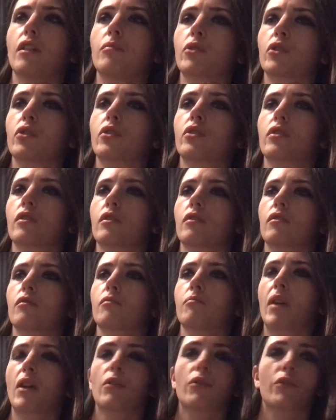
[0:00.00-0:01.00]
I'm just gonna
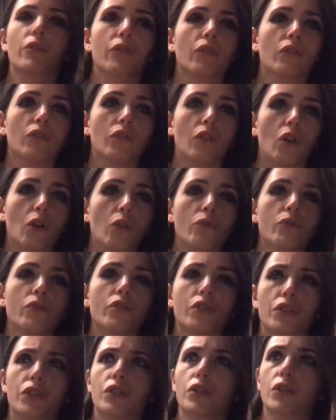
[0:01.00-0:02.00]
marathon
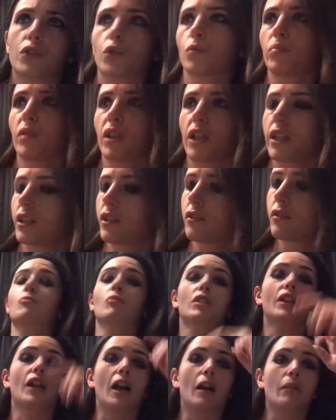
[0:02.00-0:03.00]
Orange Is the New Black. I was
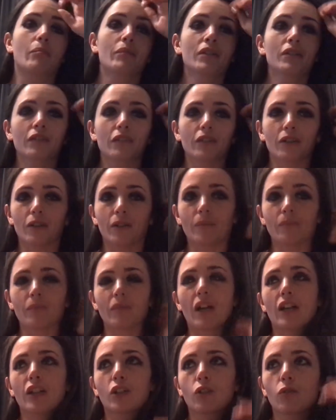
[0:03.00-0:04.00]
really happy. I
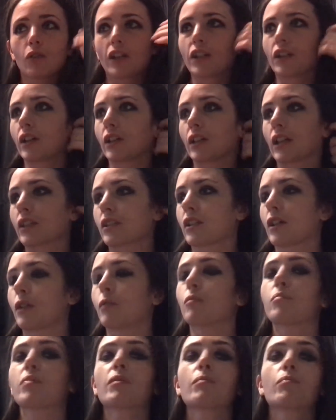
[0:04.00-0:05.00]
had a great night last
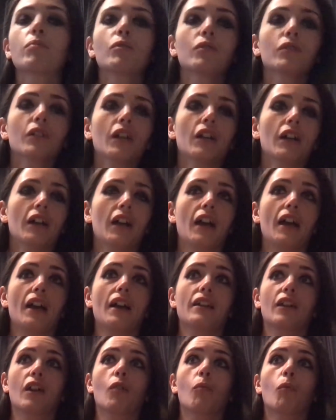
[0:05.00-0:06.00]
night with people,
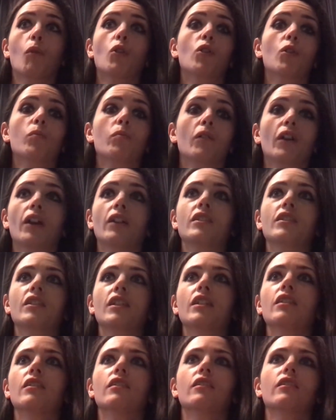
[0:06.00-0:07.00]
and I woke up and I
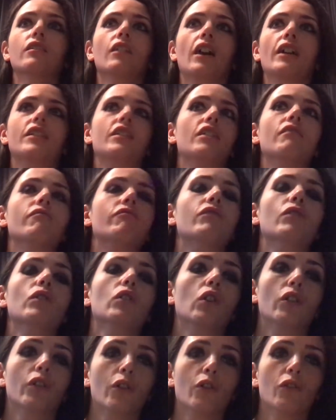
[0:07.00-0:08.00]
didn't
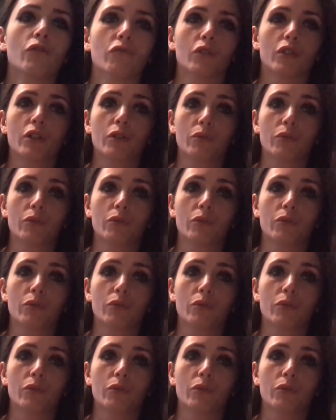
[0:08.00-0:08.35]
feel hungover.